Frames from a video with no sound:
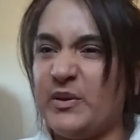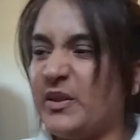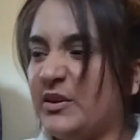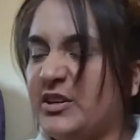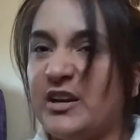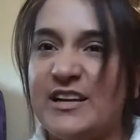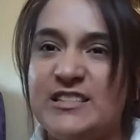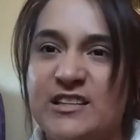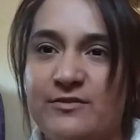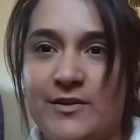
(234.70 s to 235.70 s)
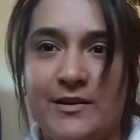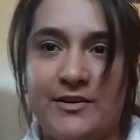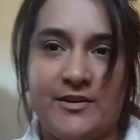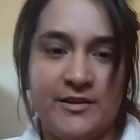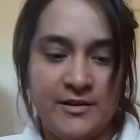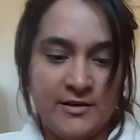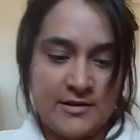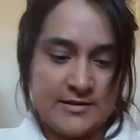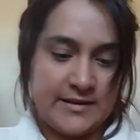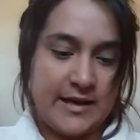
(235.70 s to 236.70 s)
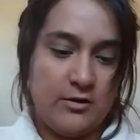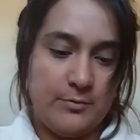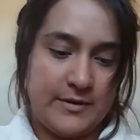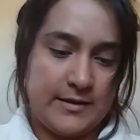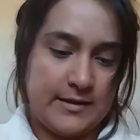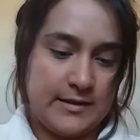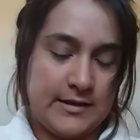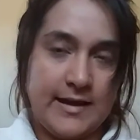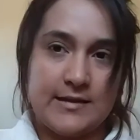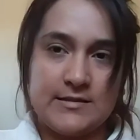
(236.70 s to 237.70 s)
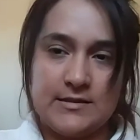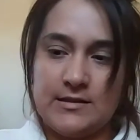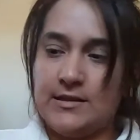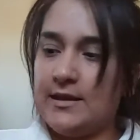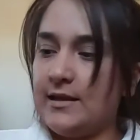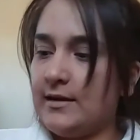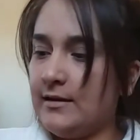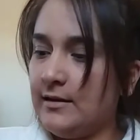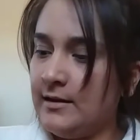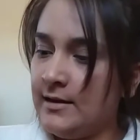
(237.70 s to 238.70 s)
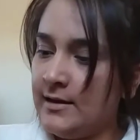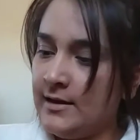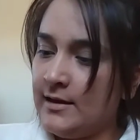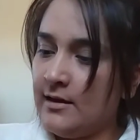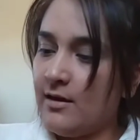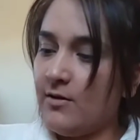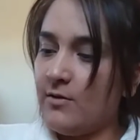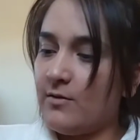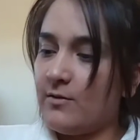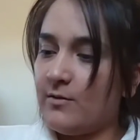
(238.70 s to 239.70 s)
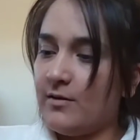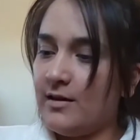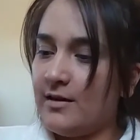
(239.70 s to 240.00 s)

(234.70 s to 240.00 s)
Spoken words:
and all like yucky stuff on your scalp. And then the next thing, oh,